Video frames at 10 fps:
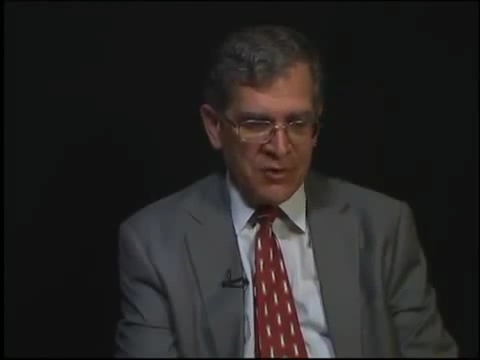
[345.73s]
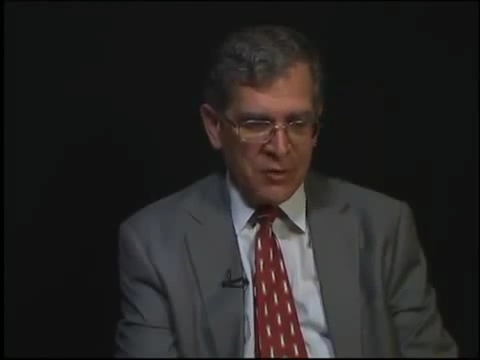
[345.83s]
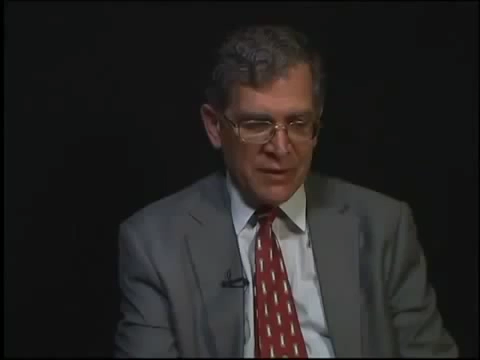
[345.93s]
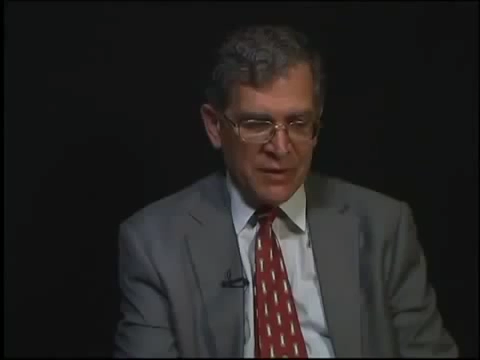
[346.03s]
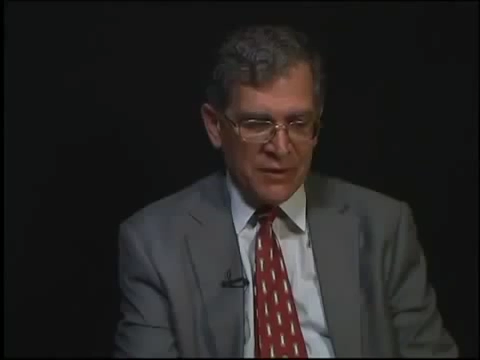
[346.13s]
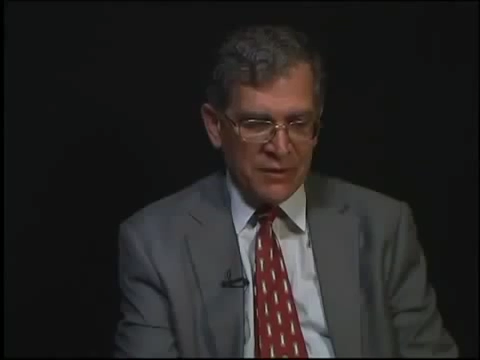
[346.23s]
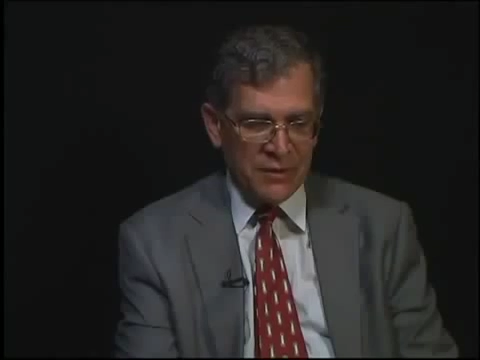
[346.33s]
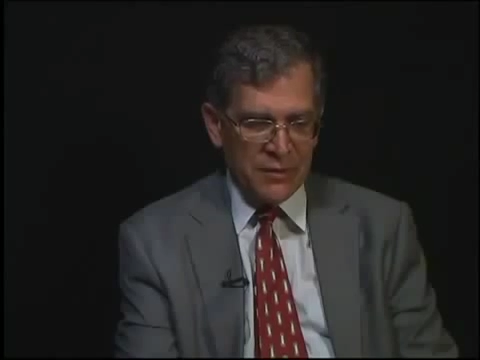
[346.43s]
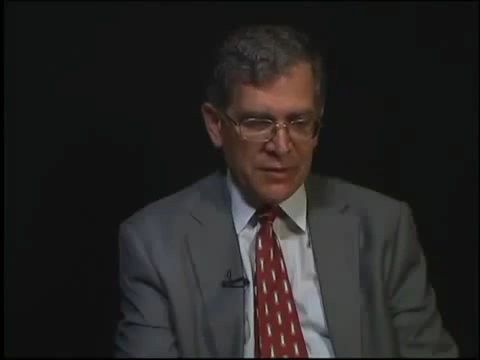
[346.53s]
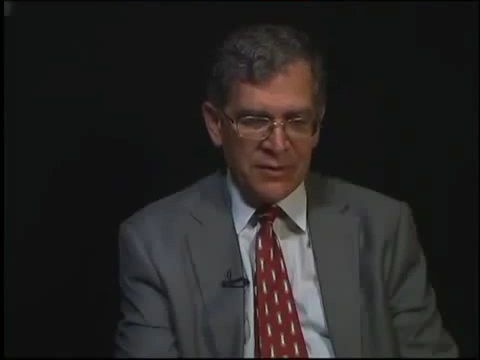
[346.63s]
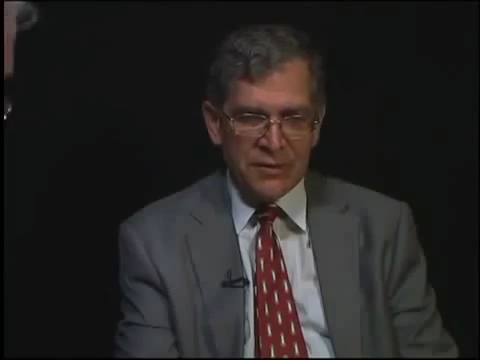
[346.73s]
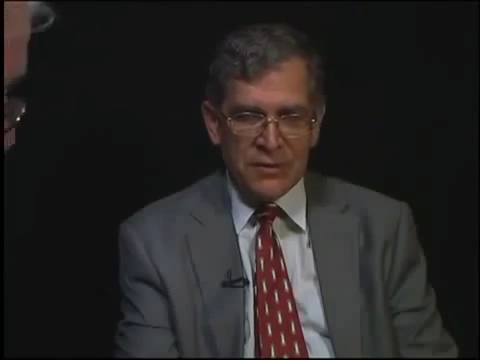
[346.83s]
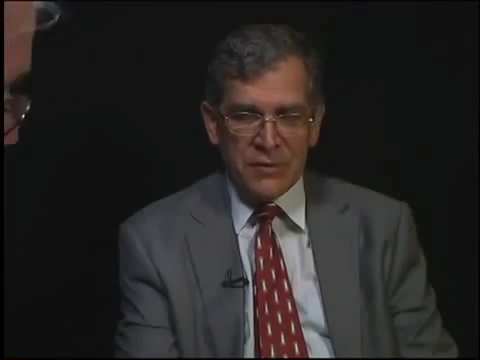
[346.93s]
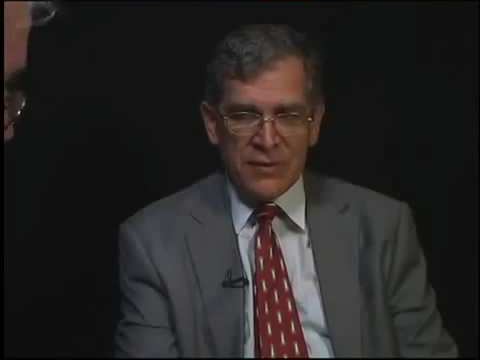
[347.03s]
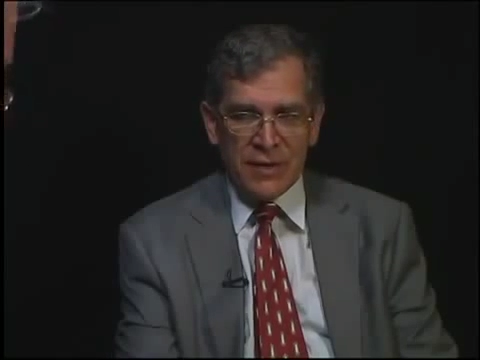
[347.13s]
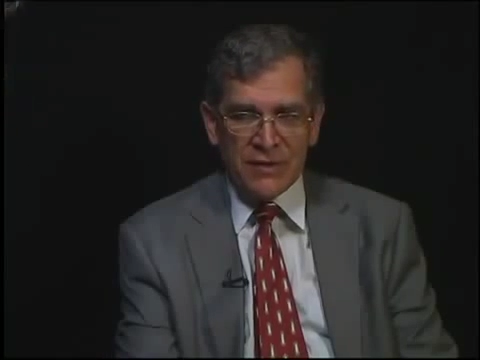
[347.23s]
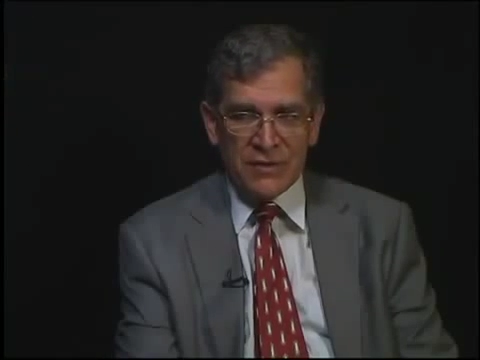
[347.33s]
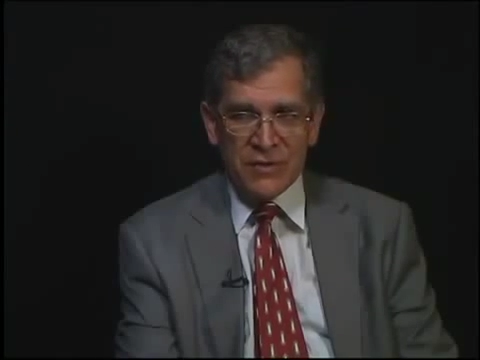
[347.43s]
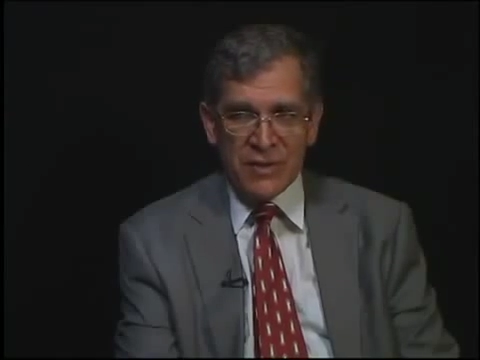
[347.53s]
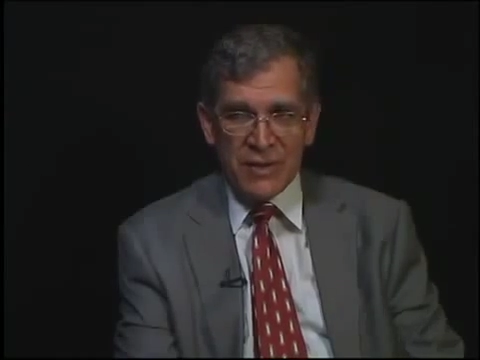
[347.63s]
March 23rd,
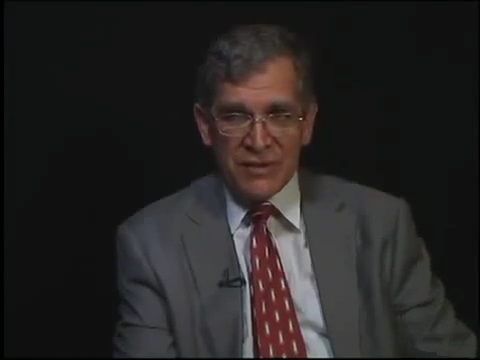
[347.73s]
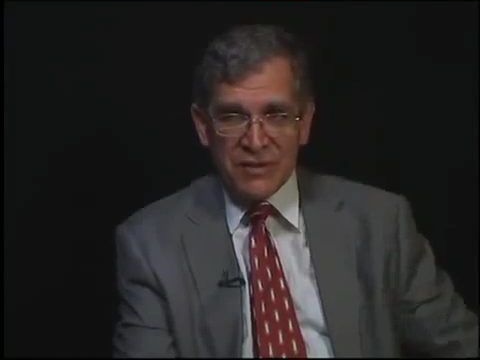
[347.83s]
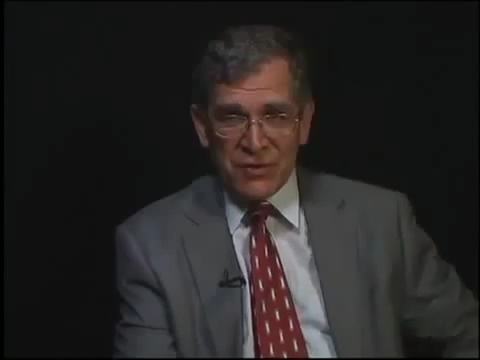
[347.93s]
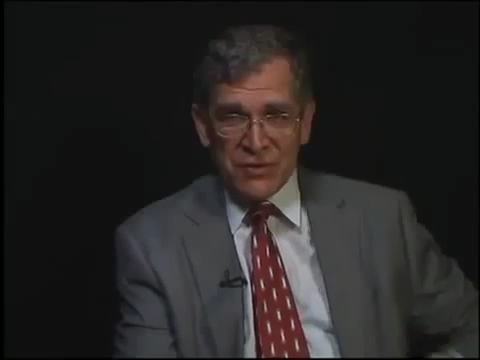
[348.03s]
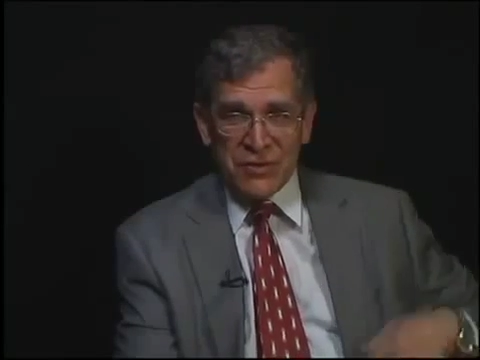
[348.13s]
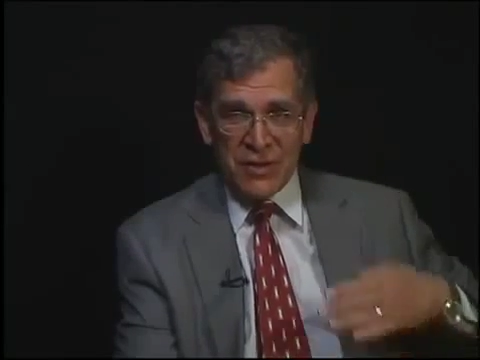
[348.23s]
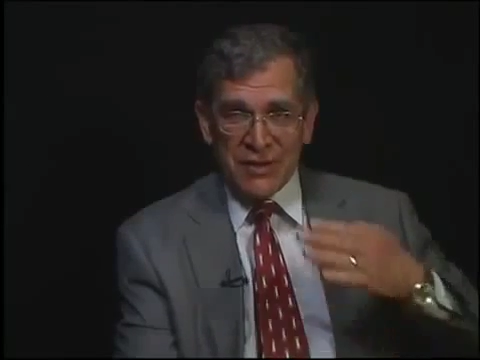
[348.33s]
2010.